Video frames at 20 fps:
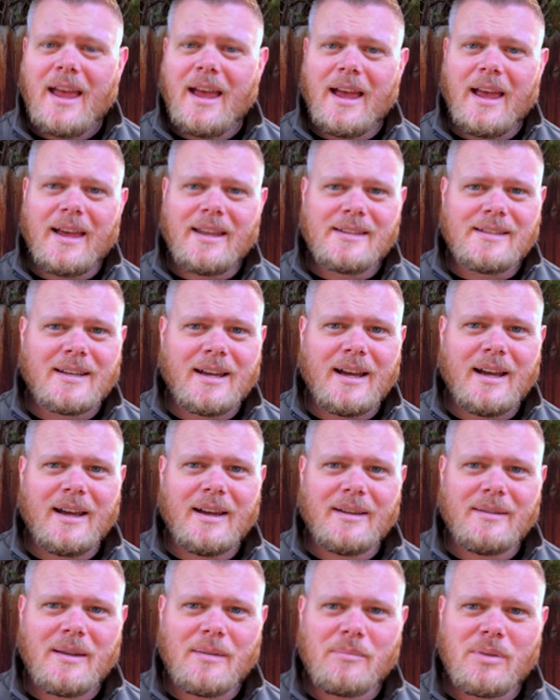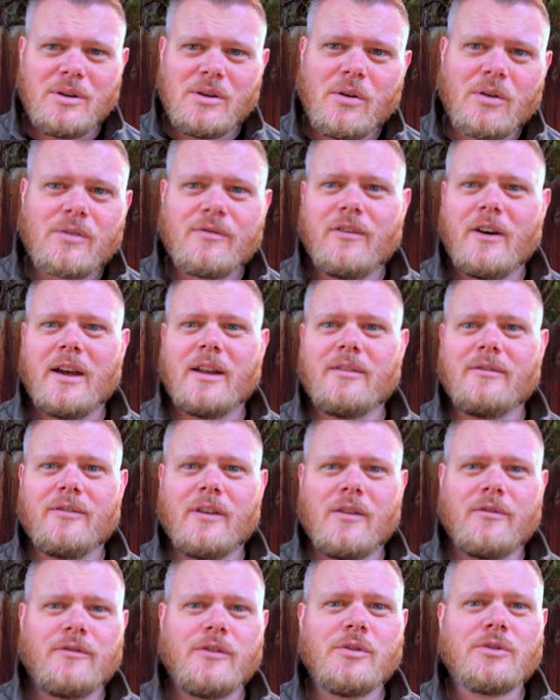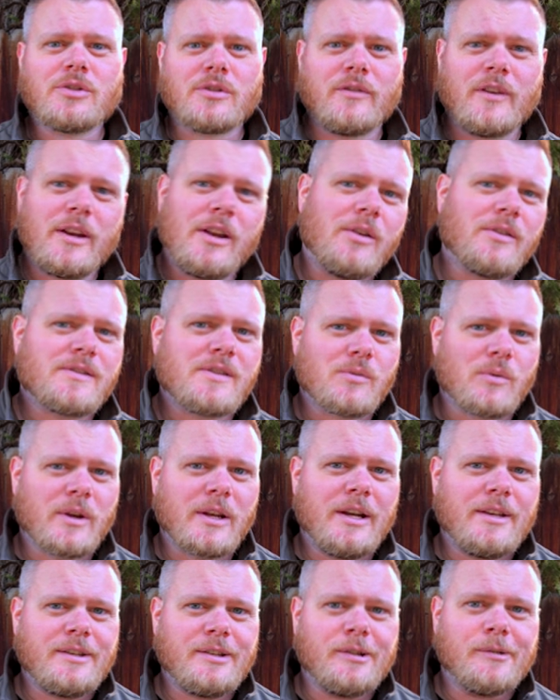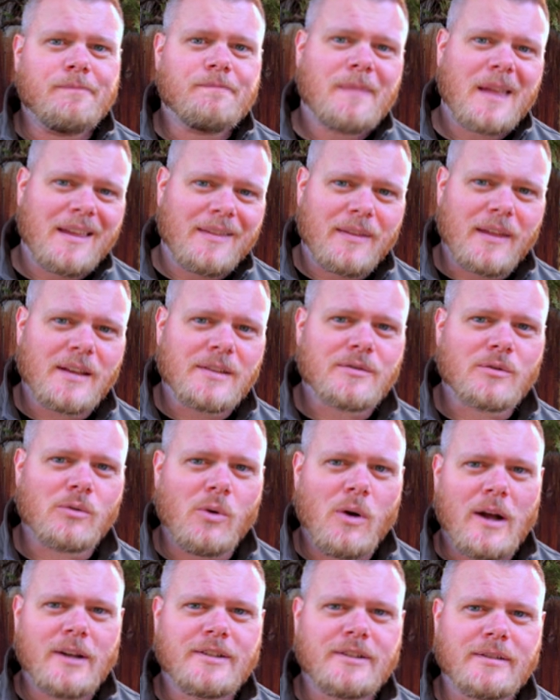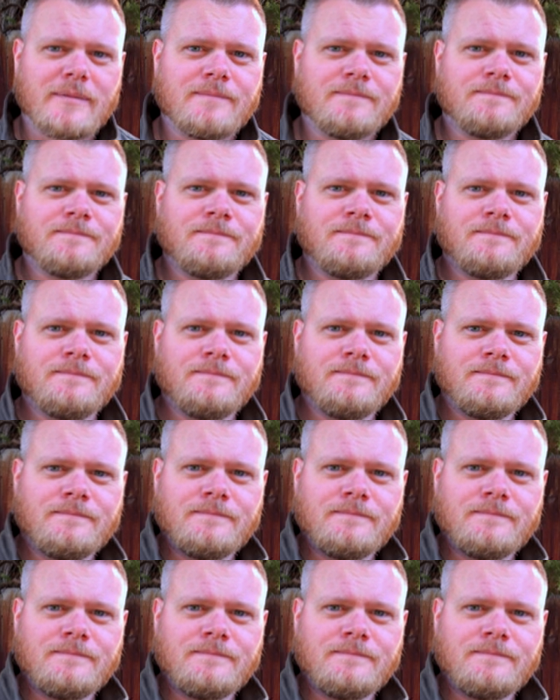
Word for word: and uh, and be notified of, of future videos that we're going to do. And thanks for watching.